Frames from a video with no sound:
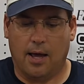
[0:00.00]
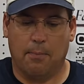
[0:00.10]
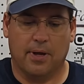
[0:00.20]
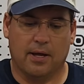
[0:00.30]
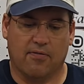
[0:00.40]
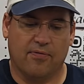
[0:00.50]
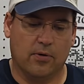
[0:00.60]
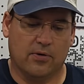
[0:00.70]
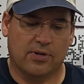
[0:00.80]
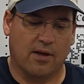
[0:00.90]
and being a
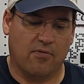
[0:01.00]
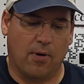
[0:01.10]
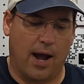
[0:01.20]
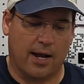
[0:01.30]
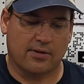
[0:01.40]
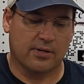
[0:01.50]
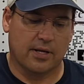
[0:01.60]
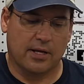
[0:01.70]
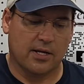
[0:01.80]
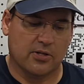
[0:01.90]
food safe wax,
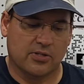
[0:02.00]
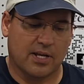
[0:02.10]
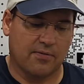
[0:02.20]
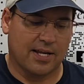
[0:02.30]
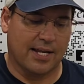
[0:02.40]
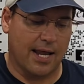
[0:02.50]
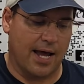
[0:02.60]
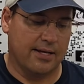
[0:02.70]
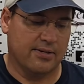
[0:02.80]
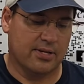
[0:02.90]
just gives a
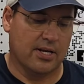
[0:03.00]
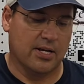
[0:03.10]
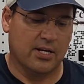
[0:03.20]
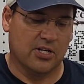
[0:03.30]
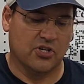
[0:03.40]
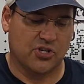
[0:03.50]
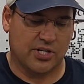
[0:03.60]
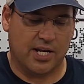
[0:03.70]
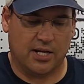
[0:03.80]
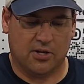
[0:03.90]
nice
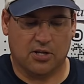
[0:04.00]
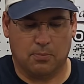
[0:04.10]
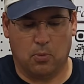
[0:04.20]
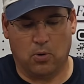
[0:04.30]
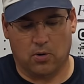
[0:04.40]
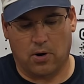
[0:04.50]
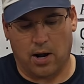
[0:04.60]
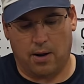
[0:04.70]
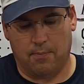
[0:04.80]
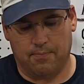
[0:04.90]
sheen to the board,
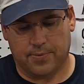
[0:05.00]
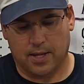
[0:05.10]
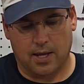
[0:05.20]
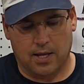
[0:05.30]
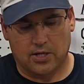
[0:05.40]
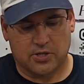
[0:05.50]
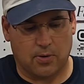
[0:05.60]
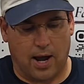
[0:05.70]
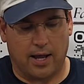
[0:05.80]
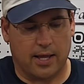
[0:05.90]
right?
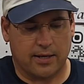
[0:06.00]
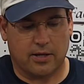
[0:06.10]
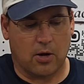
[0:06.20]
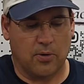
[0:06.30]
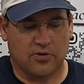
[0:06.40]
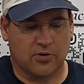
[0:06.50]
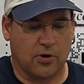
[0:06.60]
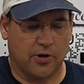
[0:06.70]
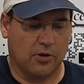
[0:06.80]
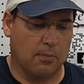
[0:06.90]
So I like to go in
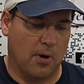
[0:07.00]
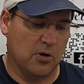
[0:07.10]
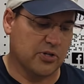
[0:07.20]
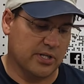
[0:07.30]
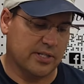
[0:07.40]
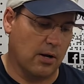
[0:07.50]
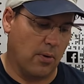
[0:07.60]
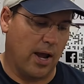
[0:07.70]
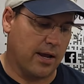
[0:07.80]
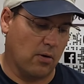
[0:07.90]
circular motions,
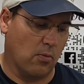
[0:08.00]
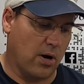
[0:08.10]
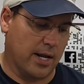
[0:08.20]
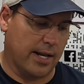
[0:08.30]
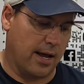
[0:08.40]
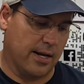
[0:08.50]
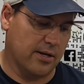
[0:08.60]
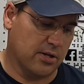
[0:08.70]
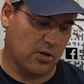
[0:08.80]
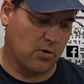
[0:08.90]
that way I can work it down
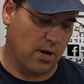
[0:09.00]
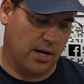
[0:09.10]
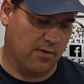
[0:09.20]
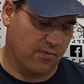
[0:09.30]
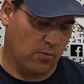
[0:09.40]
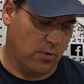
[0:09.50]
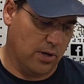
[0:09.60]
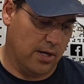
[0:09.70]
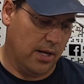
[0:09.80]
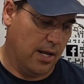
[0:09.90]
into the grain of the
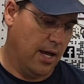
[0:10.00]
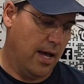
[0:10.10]
wood.